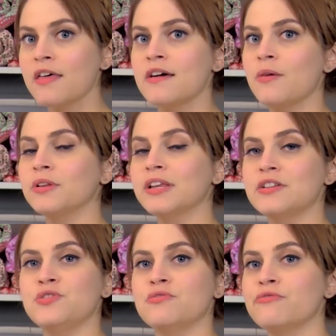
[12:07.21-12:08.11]
that will
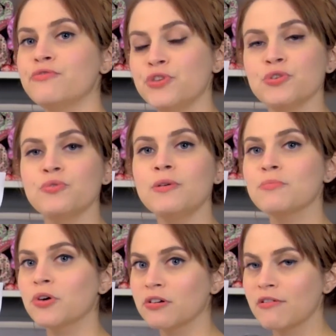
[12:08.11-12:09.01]
let you view
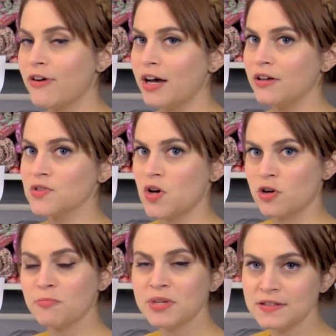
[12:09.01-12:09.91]
embroidery files
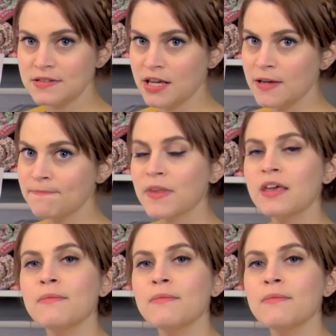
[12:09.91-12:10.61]
on your PC,